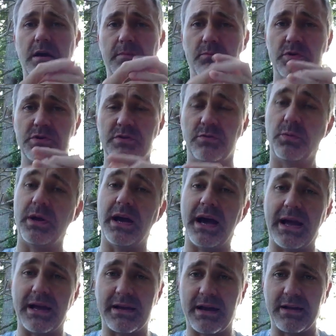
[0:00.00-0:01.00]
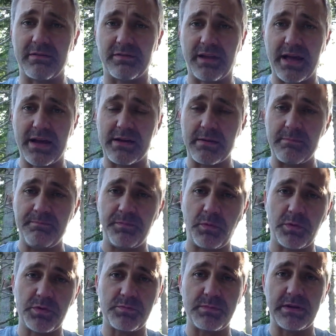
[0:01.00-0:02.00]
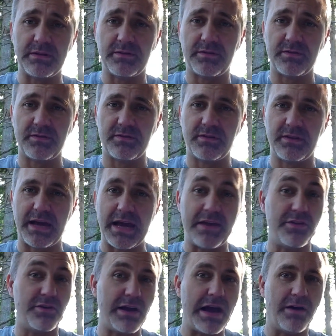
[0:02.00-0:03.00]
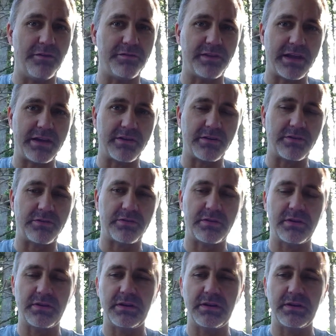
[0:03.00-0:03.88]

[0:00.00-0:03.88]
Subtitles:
which is the way I kind of like them, which means, hey, they're outflankers.